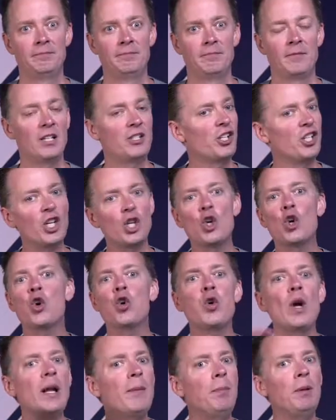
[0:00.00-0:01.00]
That's an
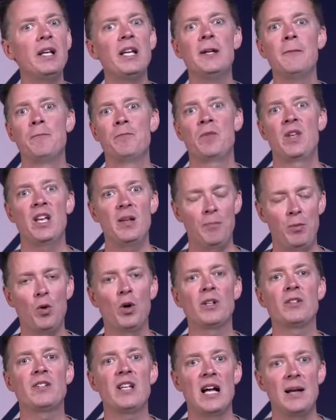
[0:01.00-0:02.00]
incredibly
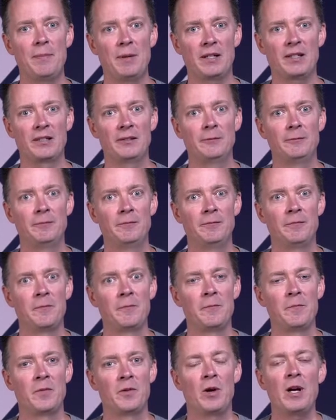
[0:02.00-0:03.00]
important topic,
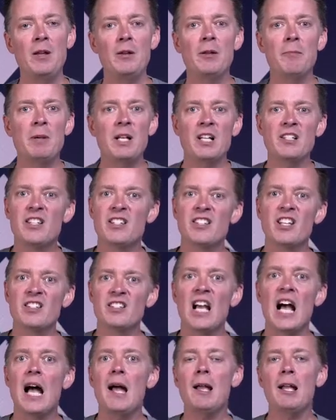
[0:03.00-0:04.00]
right? Because it's a
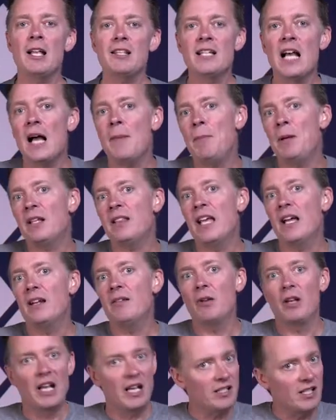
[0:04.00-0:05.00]
topic that,
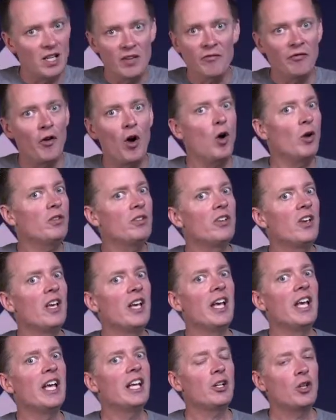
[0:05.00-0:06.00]
as it unfolds,
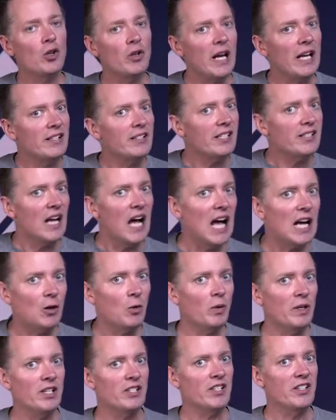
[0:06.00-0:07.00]
it creates this
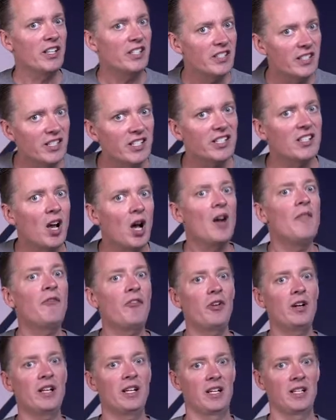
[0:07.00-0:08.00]
awkwardness and this
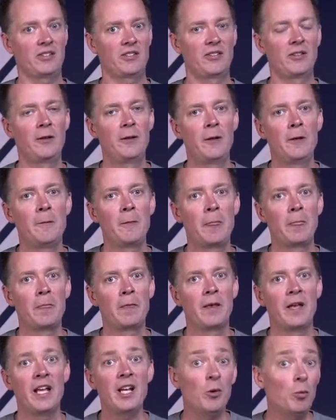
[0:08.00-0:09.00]
discomfort in us.
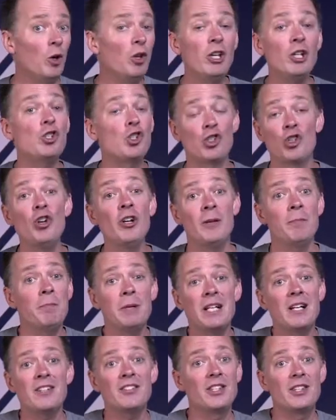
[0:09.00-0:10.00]
And it really shouldn't,
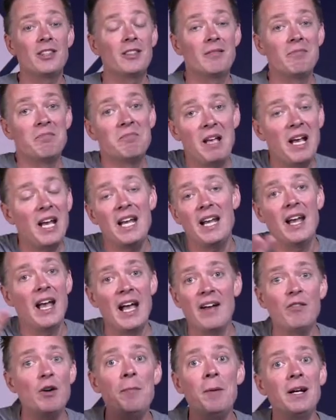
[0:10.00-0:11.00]
because, hey,
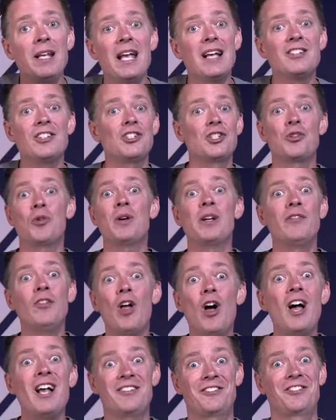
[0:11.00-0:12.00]
everybody has a story of
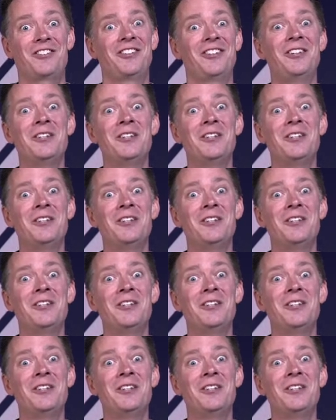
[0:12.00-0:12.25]
loss.